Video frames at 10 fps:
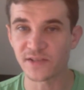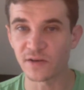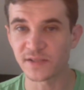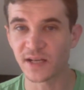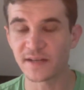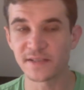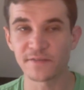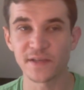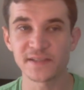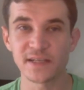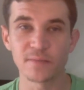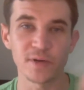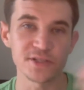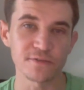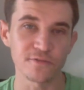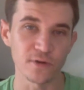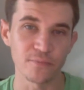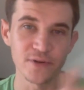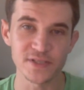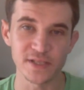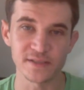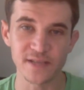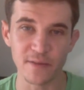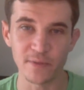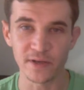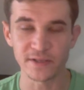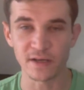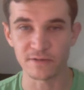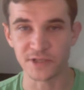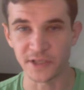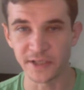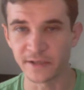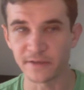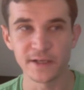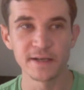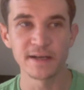So it's not as if, let's say the budget for a prison is $10 million a year,